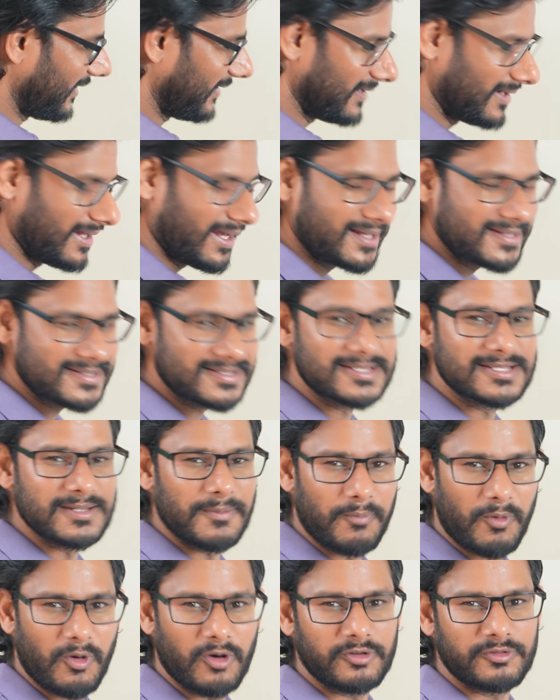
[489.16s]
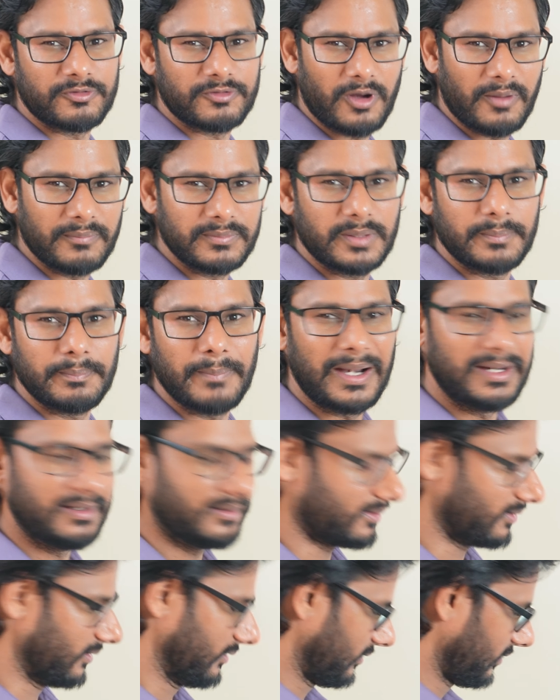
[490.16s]
enhanced support from the
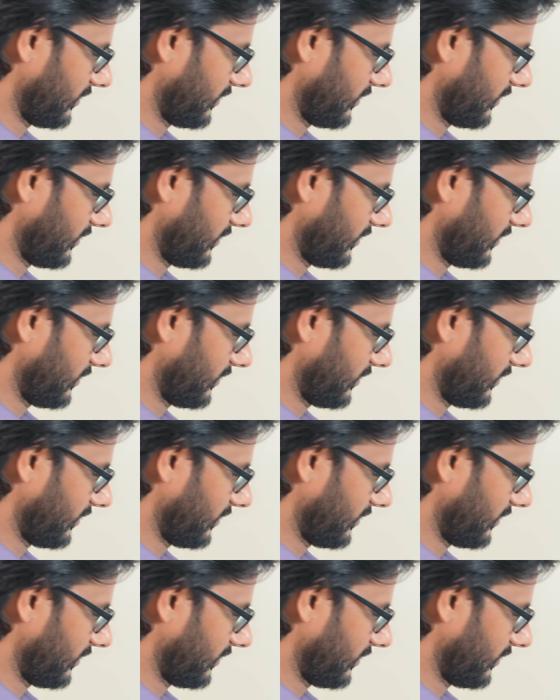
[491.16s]
mentor.